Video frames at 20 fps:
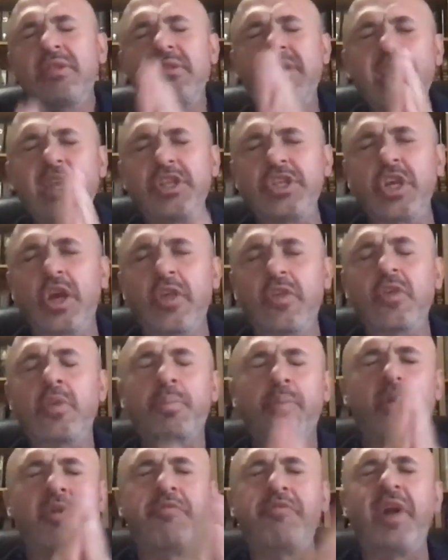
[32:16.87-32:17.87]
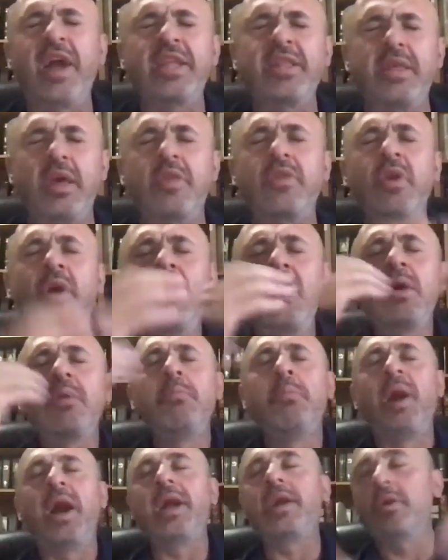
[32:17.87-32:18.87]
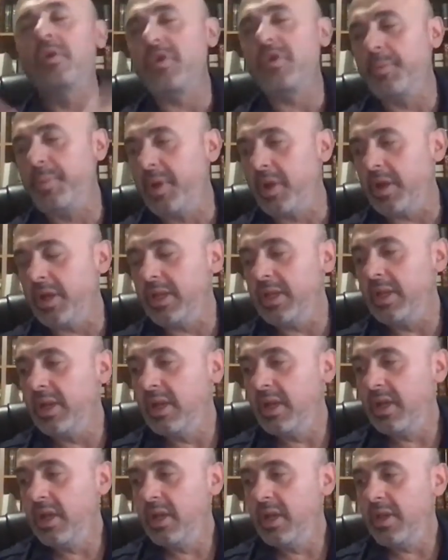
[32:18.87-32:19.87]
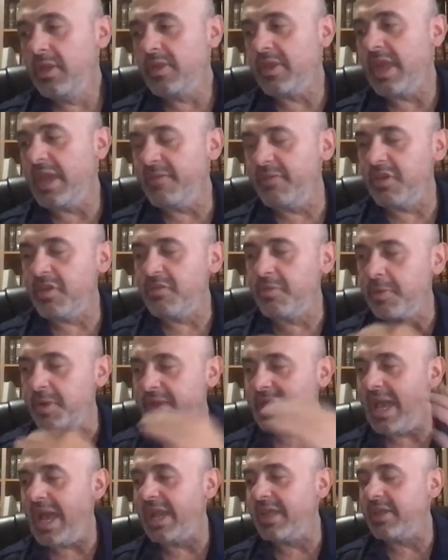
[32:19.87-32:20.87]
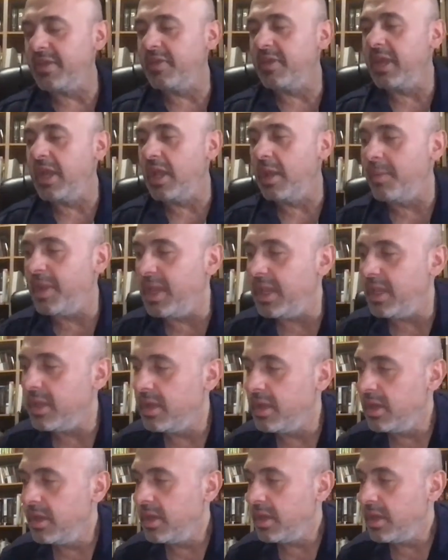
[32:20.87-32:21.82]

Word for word: Teach us, perfect us by your Spirit. Save us from attacks of the enemy,